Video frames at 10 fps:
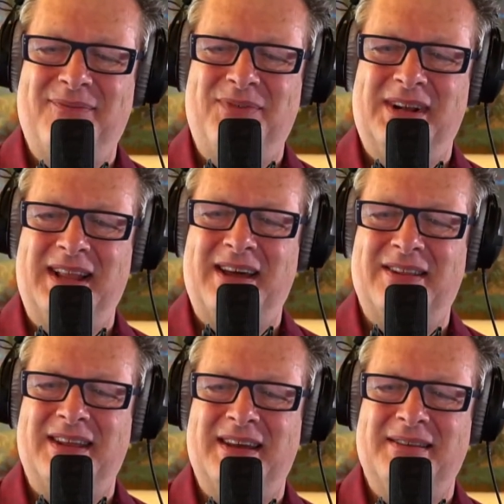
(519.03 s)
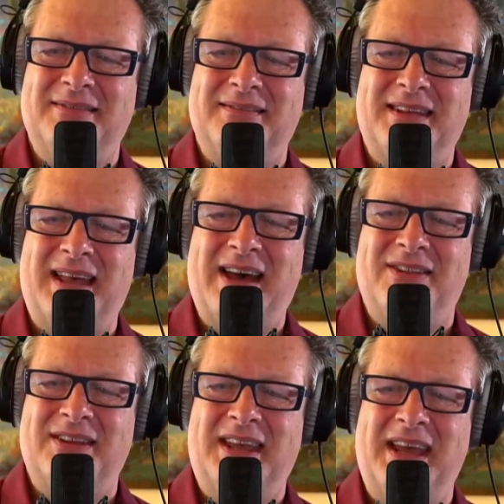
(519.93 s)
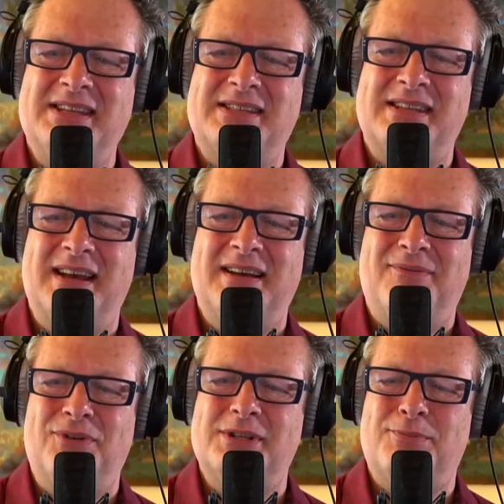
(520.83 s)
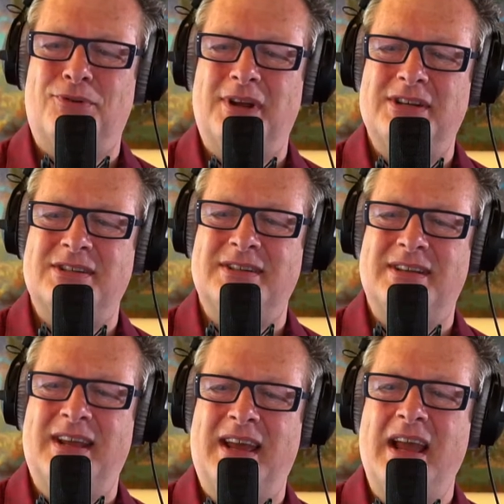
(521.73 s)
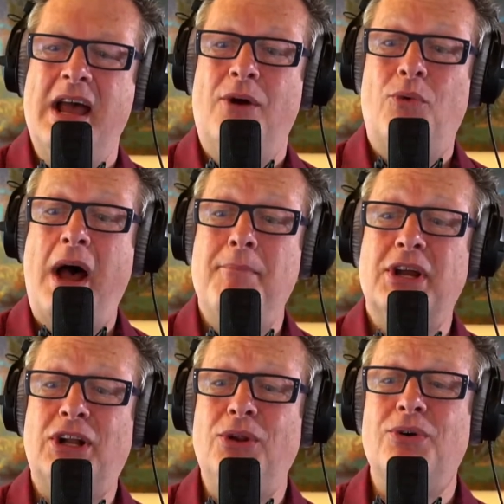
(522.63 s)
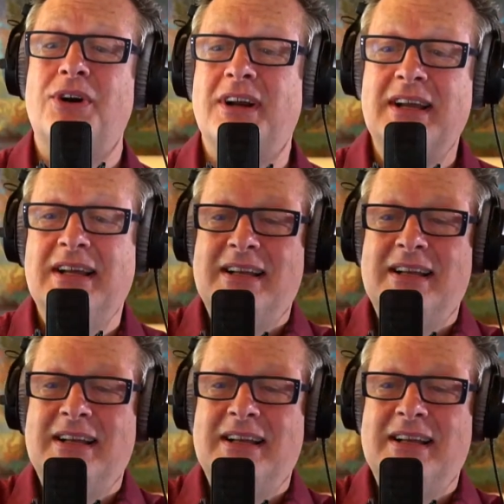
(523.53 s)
fiddle out of the case for inspiration today. Rob McClure,